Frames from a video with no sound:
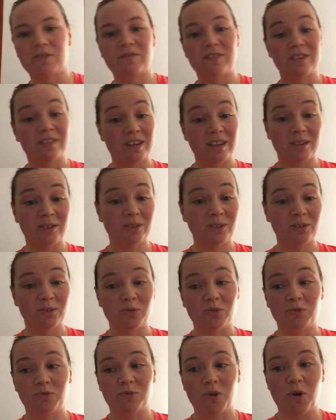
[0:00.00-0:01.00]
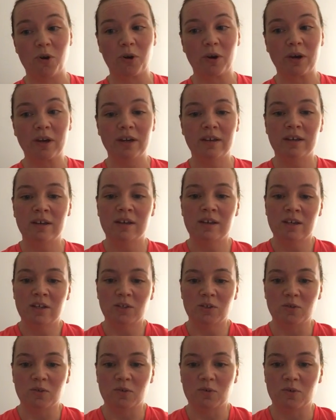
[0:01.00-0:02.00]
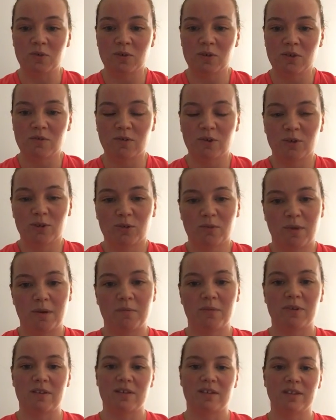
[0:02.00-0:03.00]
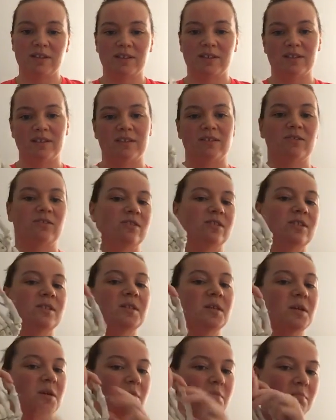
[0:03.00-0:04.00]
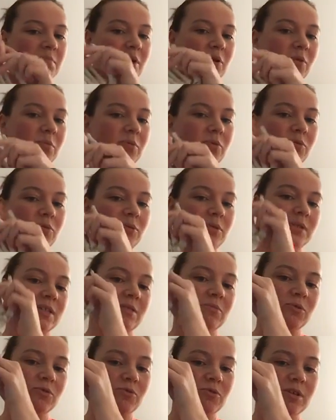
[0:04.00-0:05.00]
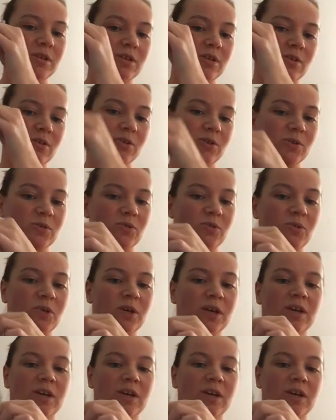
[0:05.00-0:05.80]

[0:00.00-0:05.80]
for things to go wrong. So you've got to remember that this is literally just like bare bones I'm showing you. So